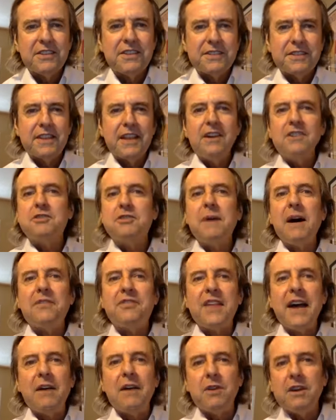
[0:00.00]
Tell us about
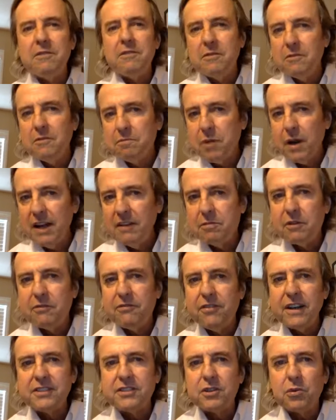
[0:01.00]
that. We probably have
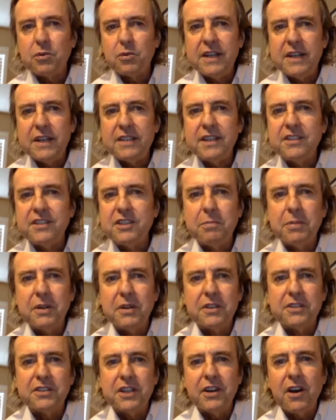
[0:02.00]
professional race engine
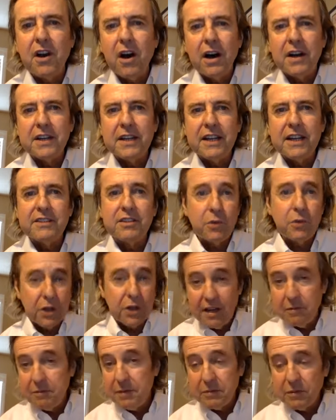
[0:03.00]
builders in our audience, and we could
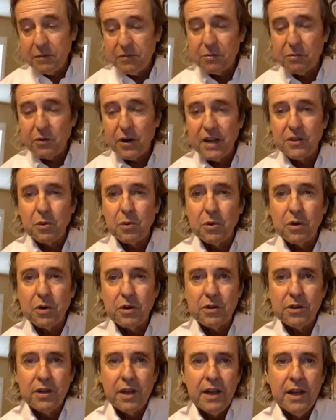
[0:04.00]
have people from around the
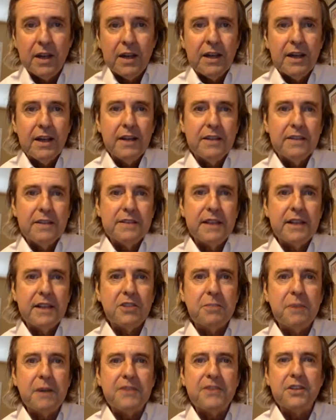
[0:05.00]
world. Tell us
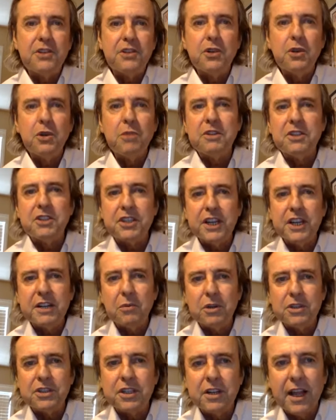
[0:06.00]
about the Neuen machine and
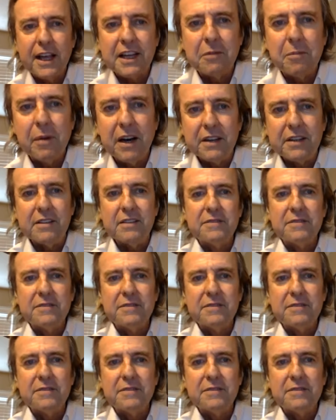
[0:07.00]
what you like about it.